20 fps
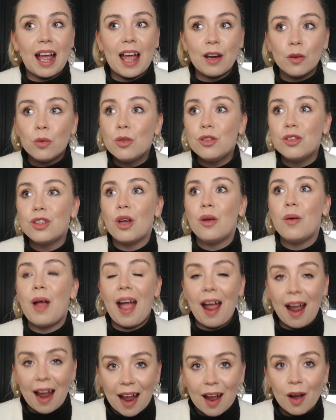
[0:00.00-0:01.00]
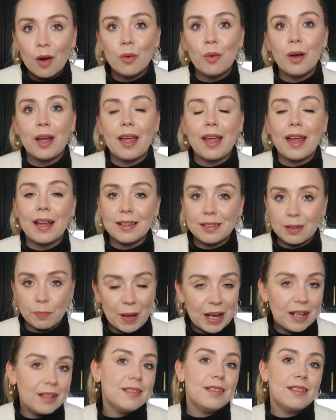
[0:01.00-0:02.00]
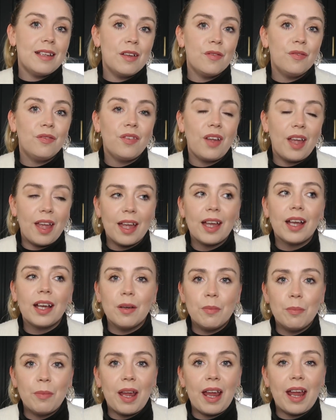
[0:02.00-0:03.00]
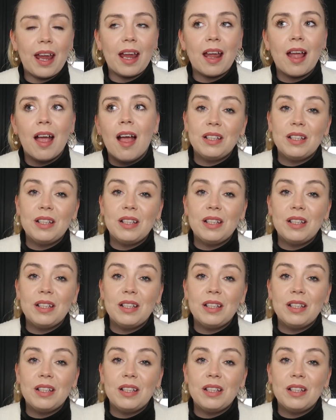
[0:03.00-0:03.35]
and also how expensive it can be,